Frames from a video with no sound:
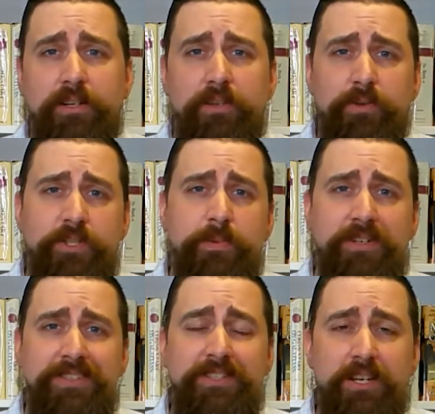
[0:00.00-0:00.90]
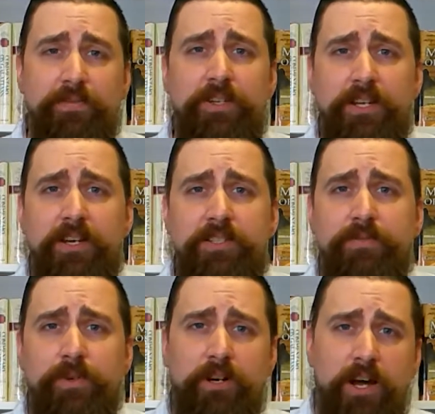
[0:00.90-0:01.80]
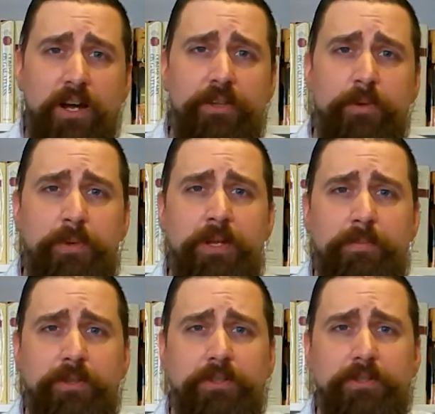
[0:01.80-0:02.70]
The Holy Spirit is gifting us for other people.